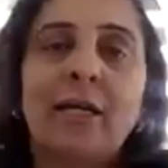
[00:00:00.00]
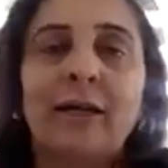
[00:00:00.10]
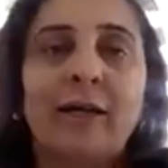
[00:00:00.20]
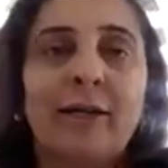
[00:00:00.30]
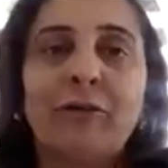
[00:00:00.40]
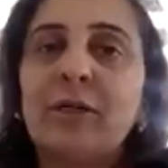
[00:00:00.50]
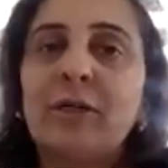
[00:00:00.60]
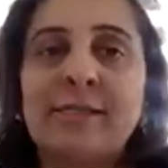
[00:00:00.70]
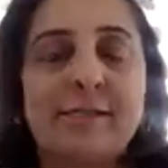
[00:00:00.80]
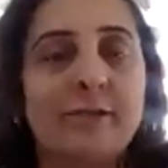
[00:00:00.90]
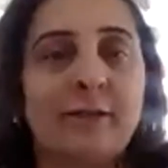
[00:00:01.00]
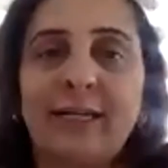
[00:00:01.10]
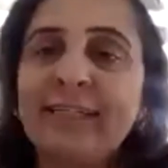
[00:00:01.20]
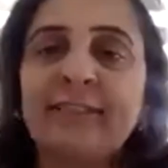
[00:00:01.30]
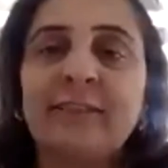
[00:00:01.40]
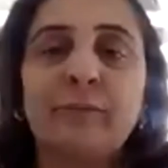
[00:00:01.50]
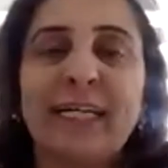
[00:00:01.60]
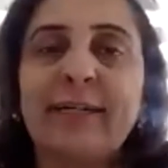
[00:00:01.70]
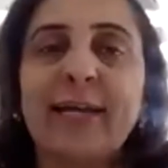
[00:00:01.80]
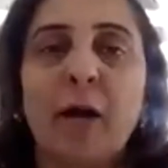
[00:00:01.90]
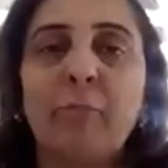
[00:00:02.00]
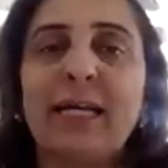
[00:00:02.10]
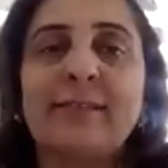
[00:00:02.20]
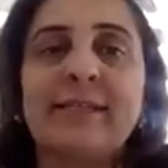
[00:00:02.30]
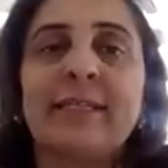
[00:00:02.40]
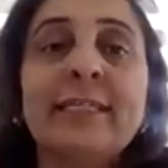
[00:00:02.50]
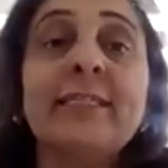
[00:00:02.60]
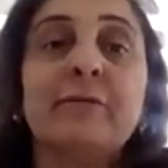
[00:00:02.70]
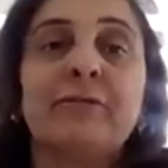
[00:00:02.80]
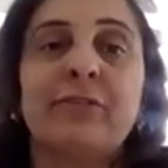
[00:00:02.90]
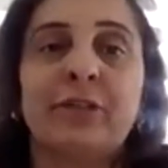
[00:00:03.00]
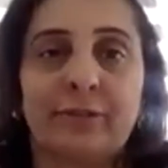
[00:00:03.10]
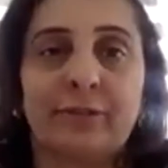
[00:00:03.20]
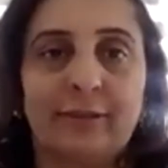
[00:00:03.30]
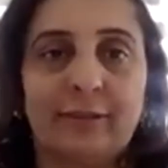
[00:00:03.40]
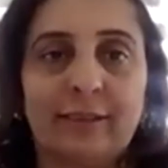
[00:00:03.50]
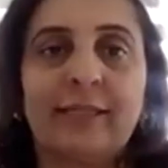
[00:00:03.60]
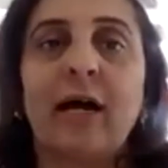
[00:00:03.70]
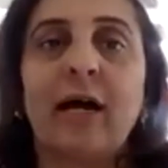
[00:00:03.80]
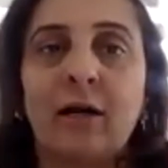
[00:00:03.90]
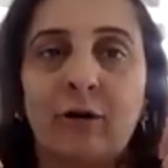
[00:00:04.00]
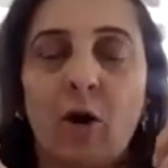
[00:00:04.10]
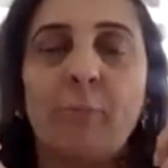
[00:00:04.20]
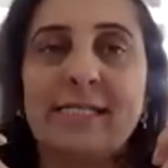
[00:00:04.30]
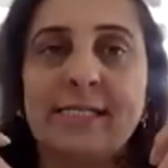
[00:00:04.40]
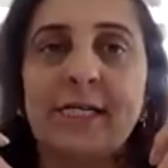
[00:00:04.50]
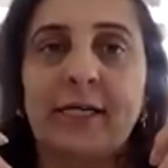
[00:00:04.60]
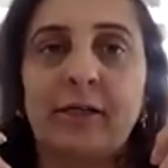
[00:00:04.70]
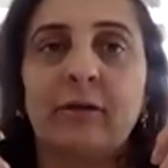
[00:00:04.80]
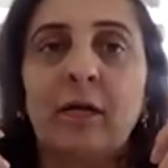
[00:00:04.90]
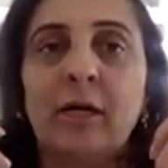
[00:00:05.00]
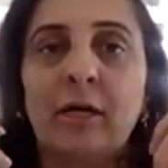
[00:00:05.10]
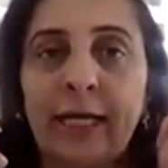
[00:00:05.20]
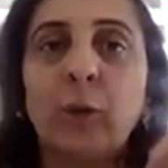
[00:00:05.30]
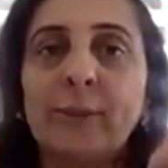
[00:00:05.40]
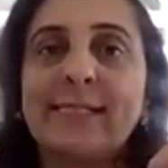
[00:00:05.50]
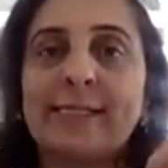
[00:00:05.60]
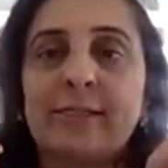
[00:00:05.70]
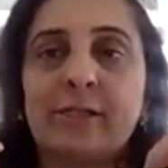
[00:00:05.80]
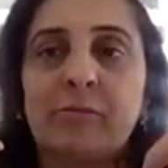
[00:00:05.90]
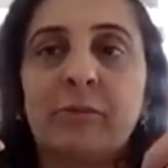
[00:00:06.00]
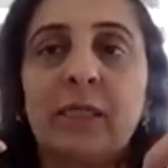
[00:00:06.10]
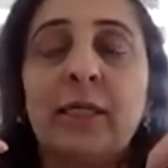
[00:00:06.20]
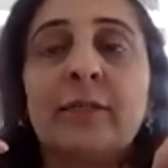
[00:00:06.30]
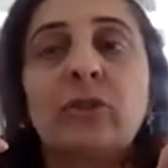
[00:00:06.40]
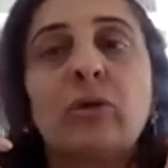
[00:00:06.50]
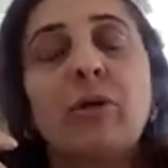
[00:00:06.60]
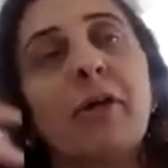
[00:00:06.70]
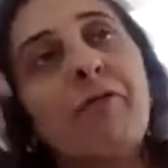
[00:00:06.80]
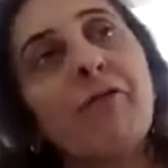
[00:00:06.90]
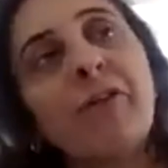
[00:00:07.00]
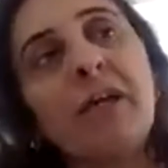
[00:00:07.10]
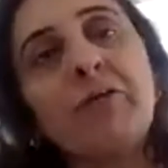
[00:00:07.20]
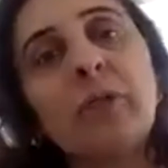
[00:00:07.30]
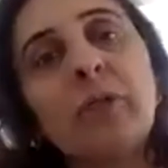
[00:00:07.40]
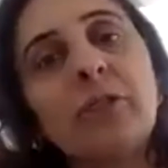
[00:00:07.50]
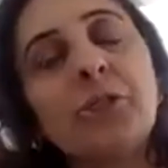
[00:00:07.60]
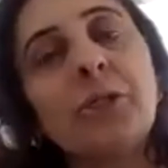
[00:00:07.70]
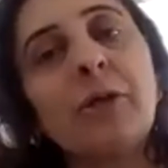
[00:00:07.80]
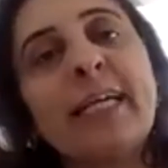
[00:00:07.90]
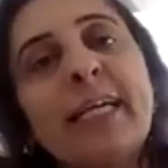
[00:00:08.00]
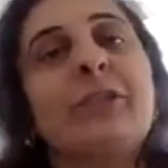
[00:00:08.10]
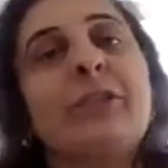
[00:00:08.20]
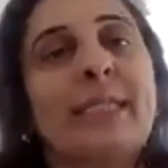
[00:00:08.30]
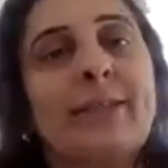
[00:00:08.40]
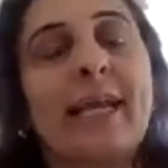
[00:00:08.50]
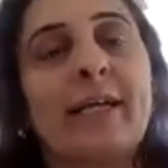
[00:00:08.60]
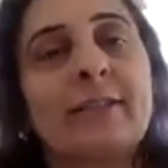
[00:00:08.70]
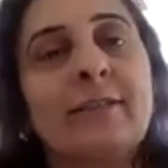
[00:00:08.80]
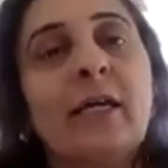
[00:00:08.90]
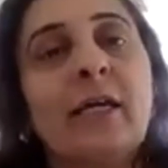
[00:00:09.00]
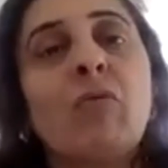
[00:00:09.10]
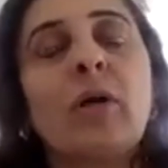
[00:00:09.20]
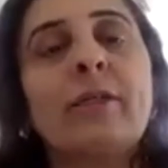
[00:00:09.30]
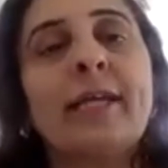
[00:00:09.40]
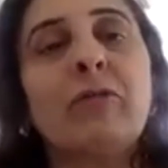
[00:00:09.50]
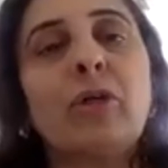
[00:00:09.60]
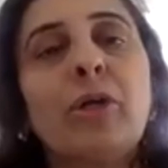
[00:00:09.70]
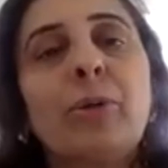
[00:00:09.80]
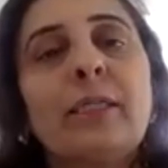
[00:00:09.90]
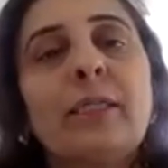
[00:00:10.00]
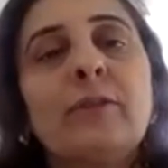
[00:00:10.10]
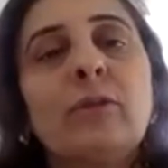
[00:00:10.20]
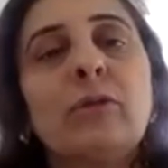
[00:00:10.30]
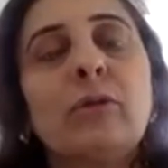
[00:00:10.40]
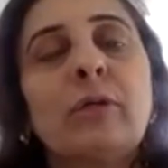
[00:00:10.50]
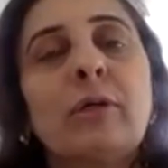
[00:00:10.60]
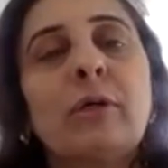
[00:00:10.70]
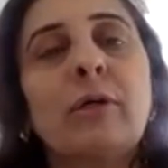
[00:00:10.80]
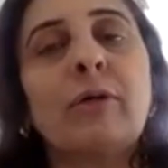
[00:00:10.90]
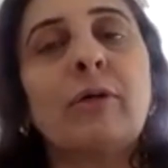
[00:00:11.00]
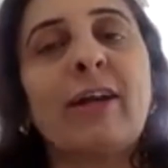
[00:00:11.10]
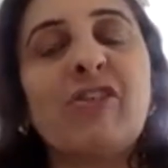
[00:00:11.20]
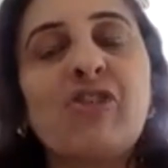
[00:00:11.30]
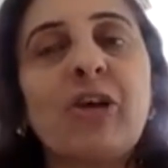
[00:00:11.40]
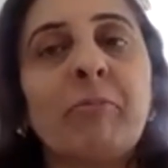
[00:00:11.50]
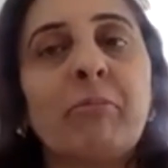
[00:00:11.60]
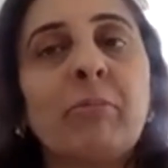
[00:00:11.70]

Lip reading: it is being dubbed as an interference in our domestic ecosystem. So if we would retweet theirs, what they would do is, the regime,